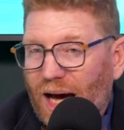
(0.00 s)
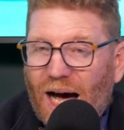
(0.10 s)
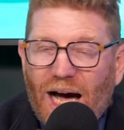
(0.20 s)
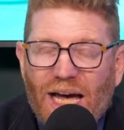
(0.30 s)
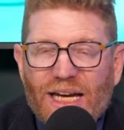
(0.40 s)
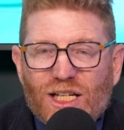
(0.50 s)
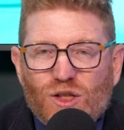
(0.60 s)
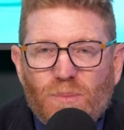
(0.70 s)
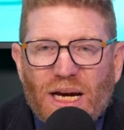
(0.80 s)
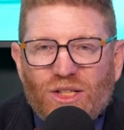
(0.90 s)
I
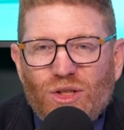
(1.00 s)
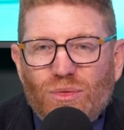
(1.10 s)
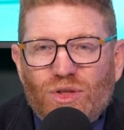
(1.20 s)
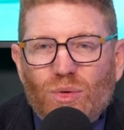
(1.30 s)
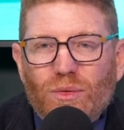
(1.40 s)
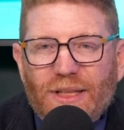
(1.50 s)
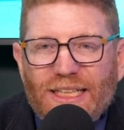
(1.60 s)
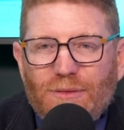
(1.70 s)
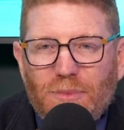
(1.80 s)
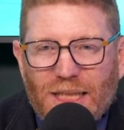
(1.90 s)
expect you to lead
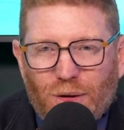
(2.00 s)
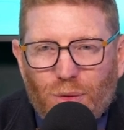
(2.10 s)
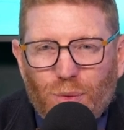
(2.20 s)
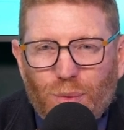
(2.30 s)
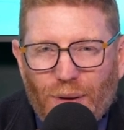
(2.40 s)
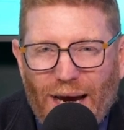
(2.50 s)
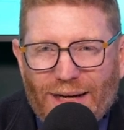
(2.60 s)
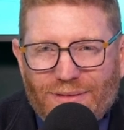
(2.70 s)
me through that.